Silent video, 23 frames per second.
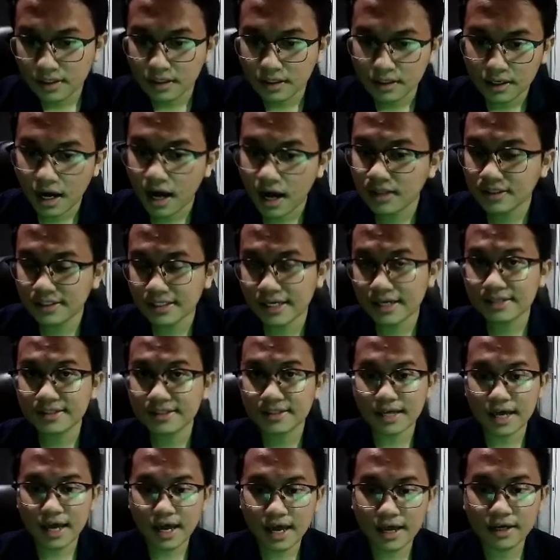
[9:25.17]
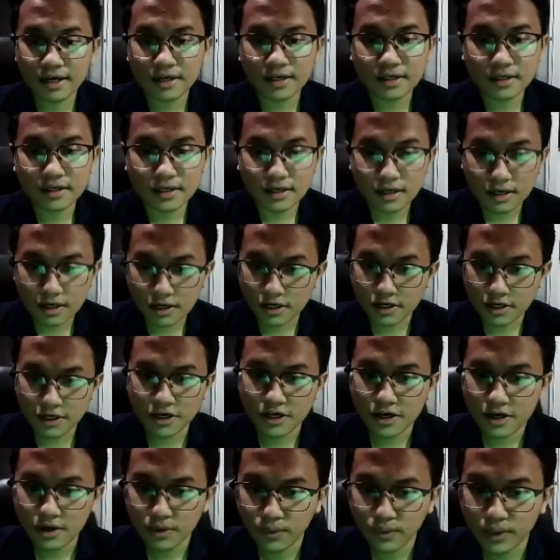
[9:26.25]
context, and
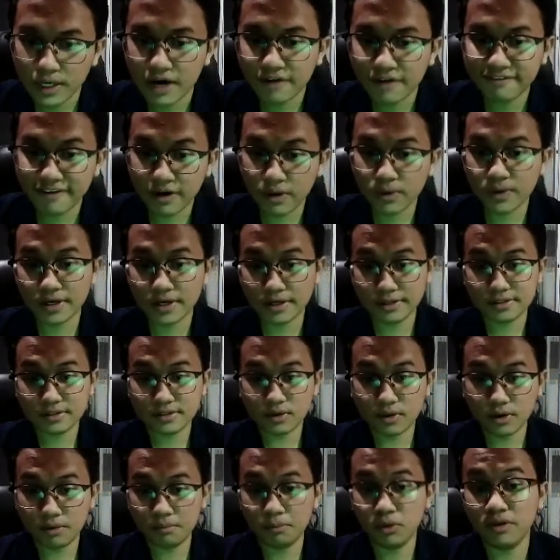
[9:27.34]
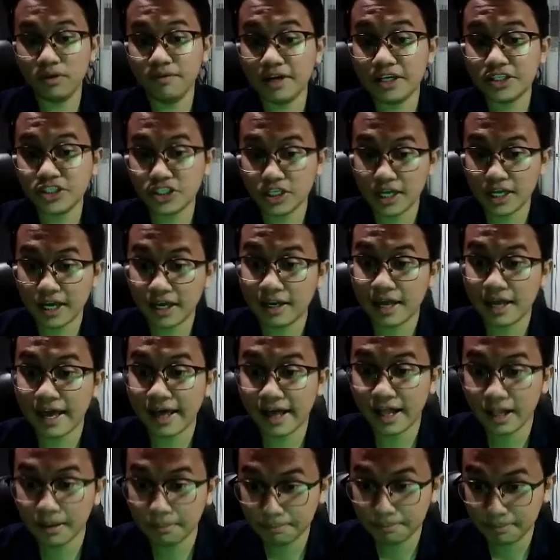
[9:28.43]
learner, with a focus on motivation and
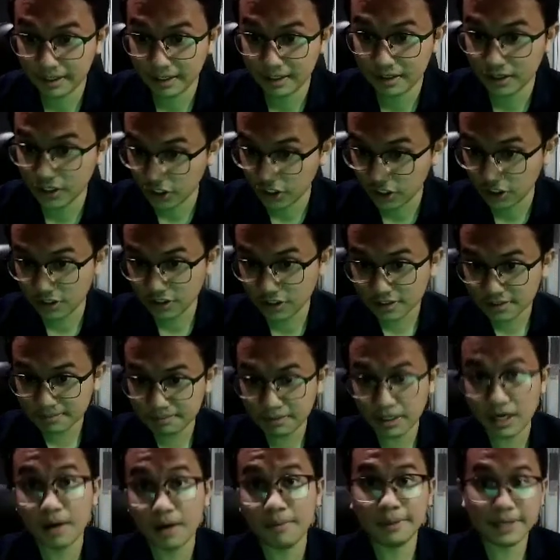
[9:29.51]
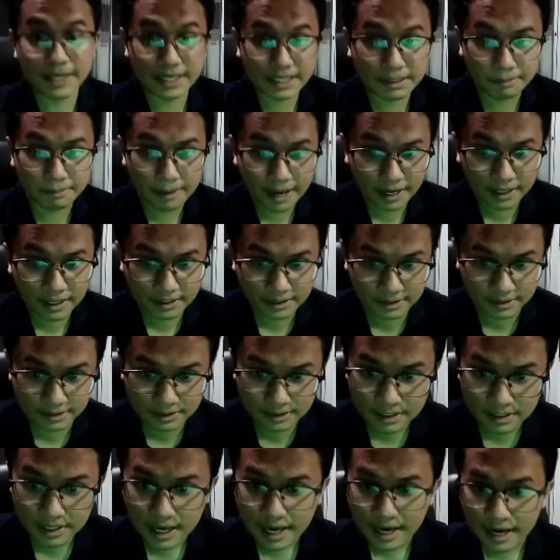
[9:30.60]
helping learners become independent
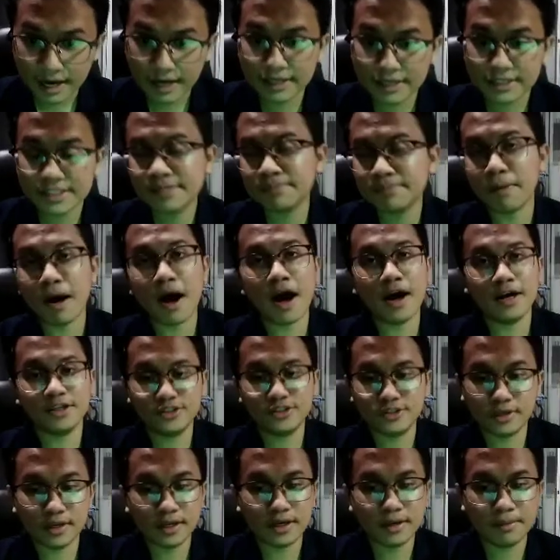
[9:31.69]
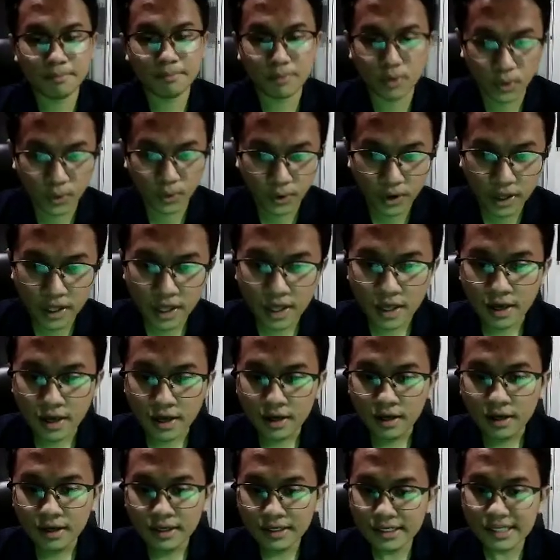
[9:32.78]
and inspired to learn more.
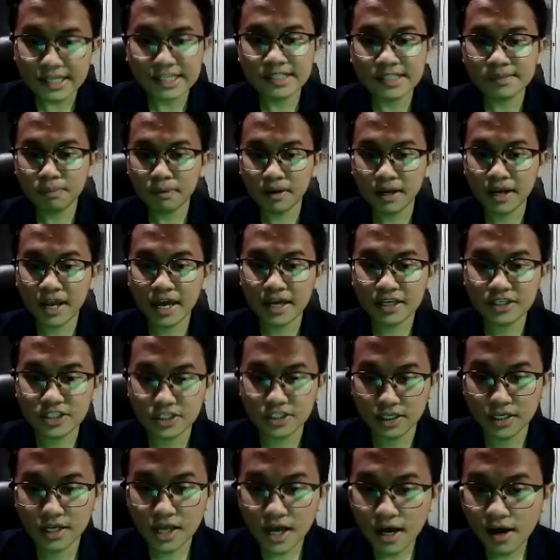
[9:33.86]
The explanation